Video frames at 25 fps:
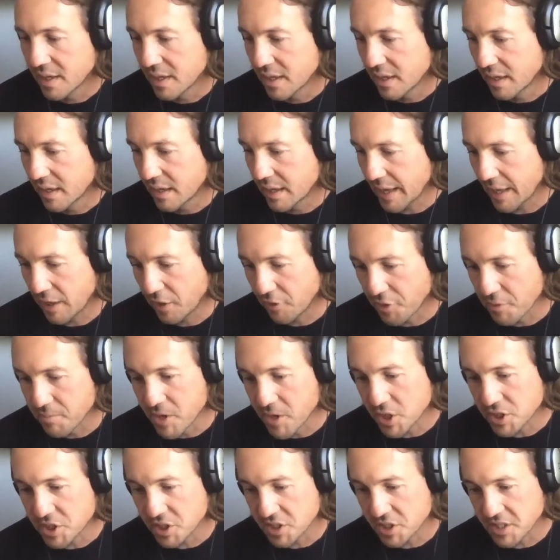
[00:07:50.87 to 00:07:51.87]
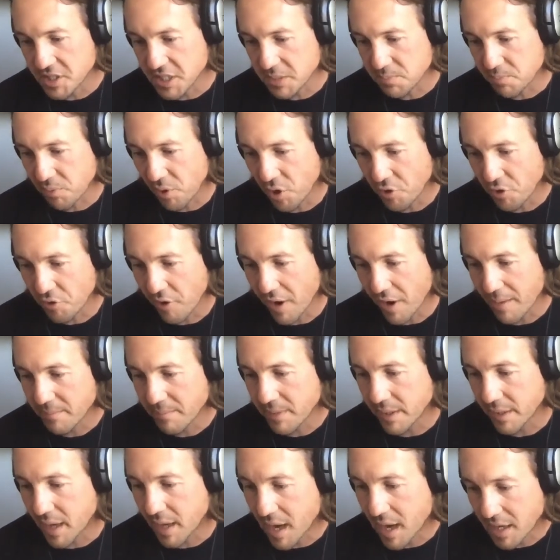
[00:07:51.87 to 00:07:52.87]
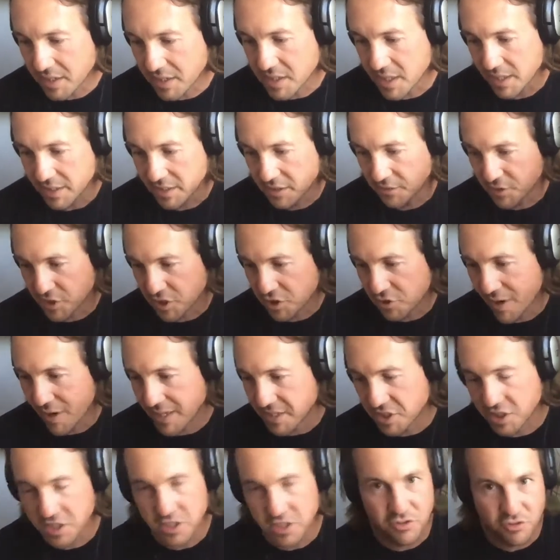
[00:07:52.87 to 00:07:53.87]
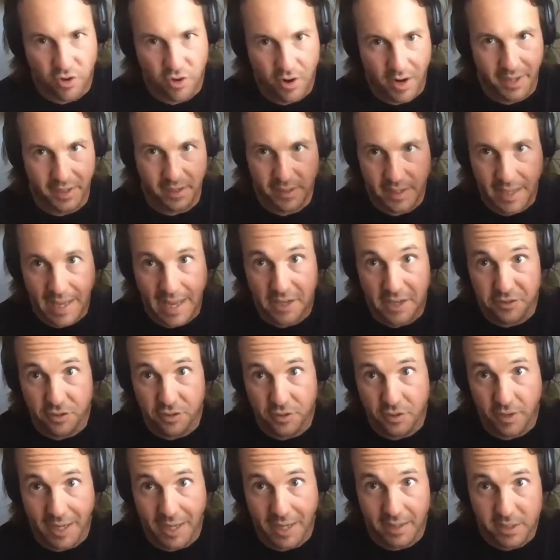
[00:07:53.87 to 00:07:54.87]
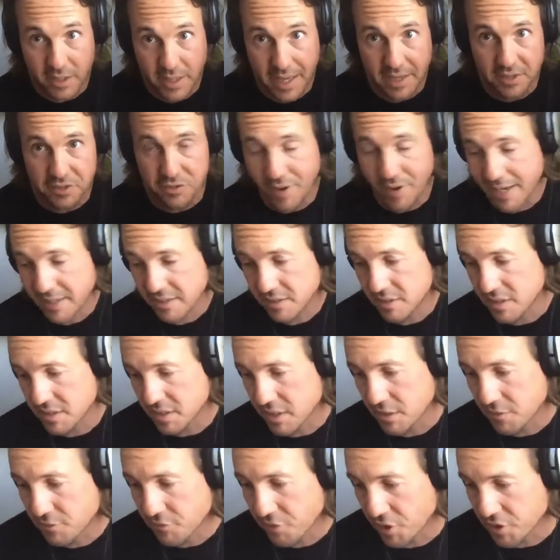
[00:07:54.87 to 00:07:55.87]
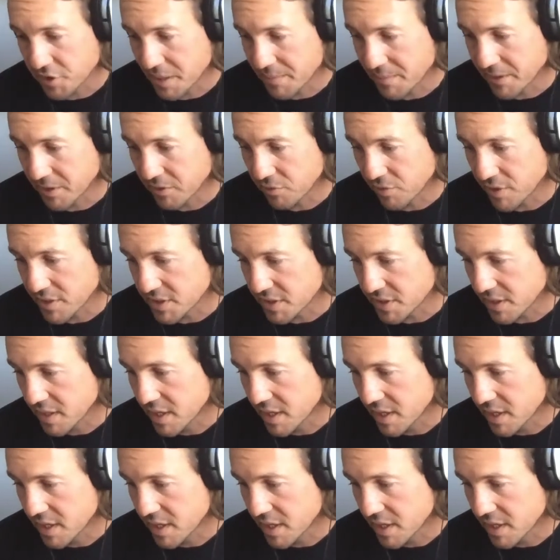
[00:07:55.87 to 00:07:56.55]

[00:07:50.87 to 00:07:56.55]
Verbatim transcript: health emergencies program, an architect of the strategy to try and counter, counteract this infodemic risk,